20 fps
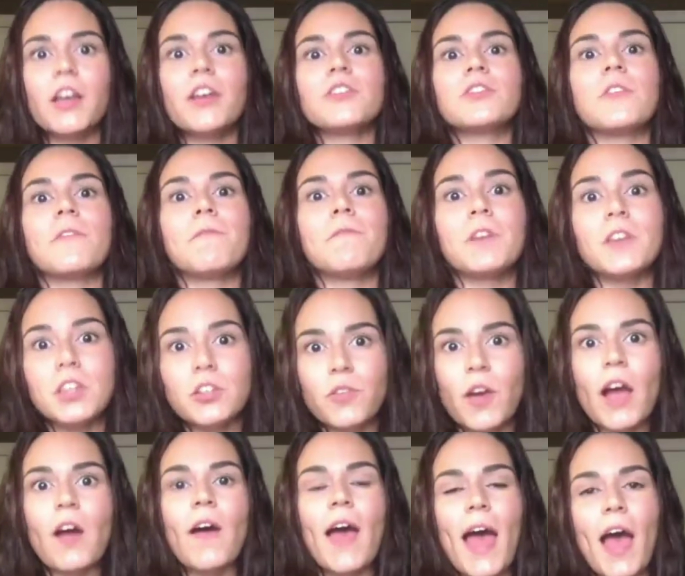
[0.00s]
to figure
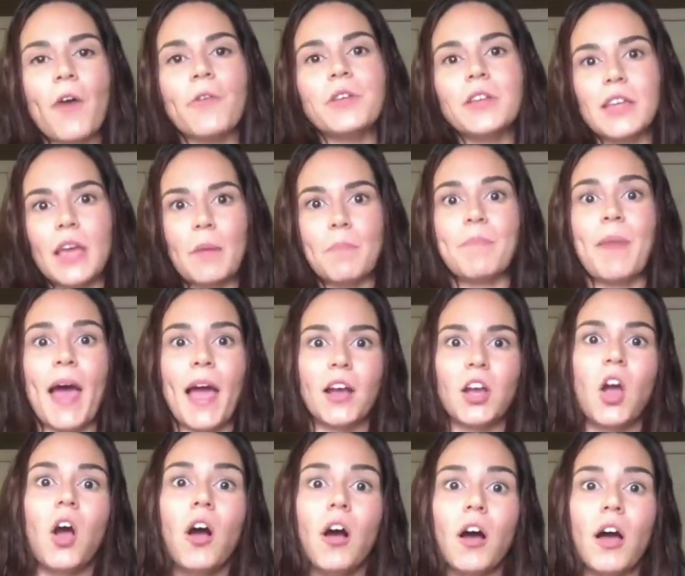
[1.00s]
out how to get
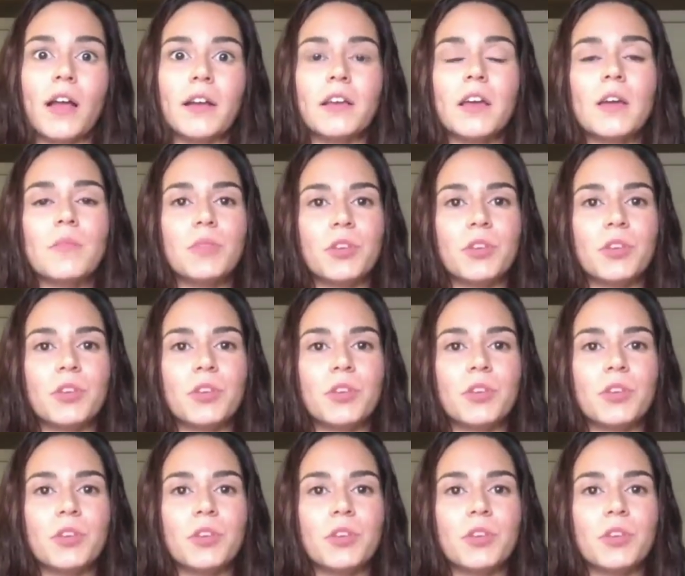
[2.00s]
back on.